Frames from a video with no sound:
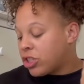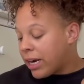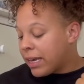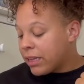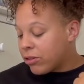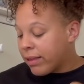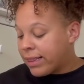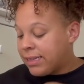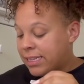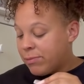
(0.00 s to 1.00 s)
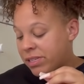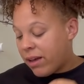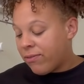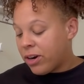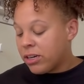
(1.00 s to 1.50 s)
trying to get through like the deep
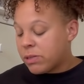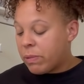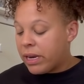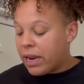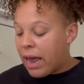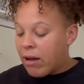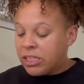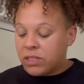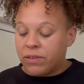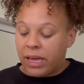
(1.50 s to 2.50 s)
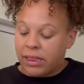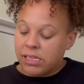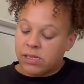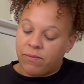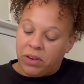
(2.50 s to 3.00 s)
stuff first, but now I just feel like
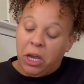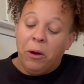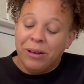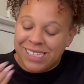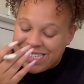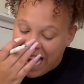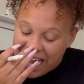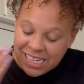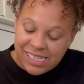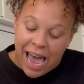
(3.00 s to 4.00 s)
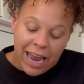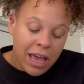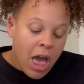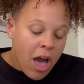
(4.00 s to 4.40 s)
this video is kind of sad.